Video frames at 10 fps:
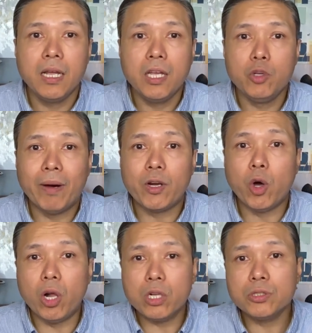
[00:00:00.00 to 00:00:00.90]
You might
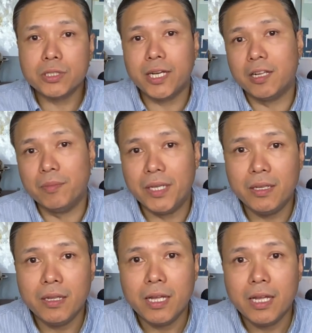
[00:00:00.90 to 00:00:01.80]
also tell
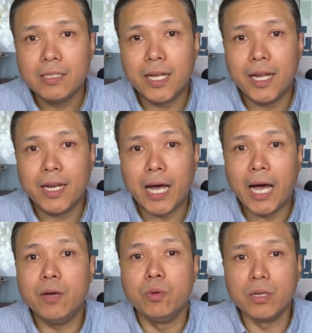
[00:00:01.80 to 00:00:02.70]
me that
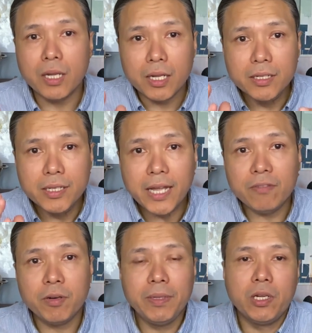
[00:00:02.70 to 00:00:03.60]
I will
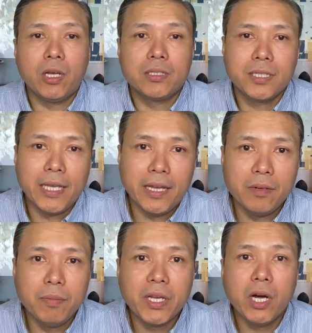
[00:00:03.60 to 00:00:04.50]
never be lost
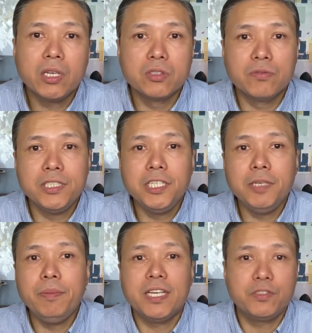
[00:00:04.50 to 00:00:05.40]
again because of the
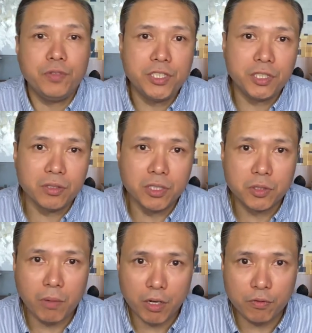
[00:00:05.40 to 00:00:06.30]
GPS feature on the
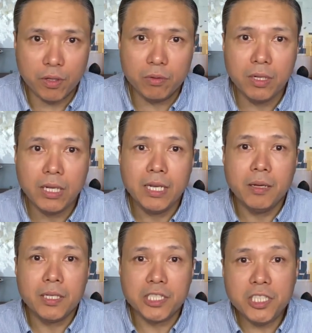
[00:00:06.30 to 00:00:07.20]
smartphone.
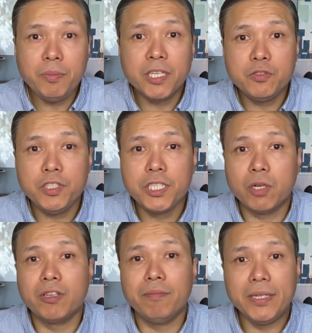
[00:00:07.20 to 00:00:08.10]
The GPS feature
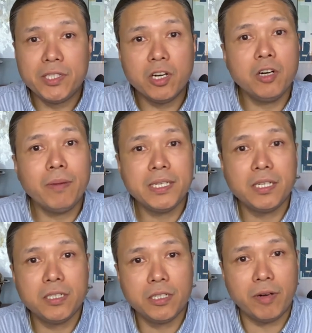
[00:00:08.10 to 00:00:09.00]
will give me
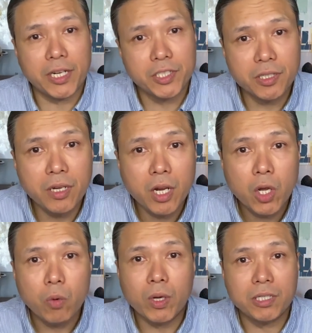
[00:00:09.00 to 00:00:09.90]
turn-by-turn direction,
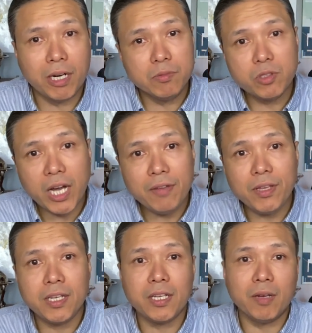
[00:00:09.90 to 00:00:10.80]
whether I'm
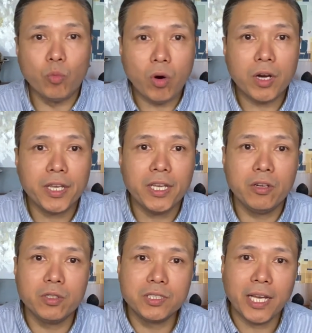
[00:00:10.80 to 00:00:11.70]
driving, I'm
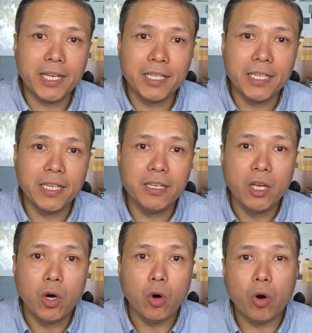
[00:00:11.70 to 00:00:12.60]
walking, or cycling,
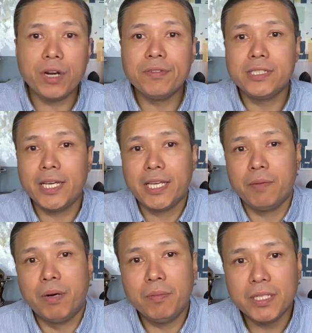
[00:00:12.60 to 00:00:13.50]
or even
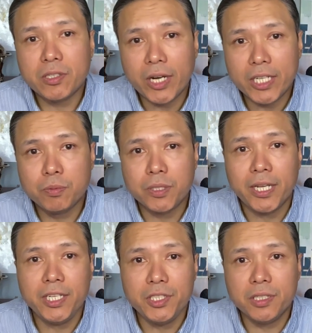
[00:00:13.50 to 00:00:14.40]
taking public
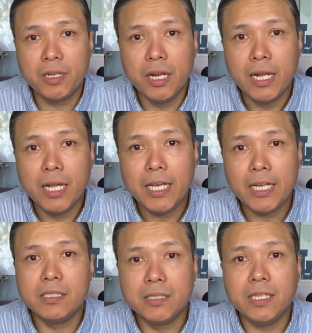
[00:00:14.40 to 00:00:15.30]
transportation
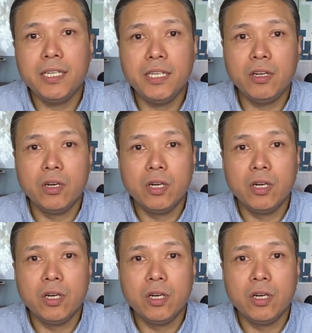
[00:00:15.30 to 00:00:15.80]
in a city,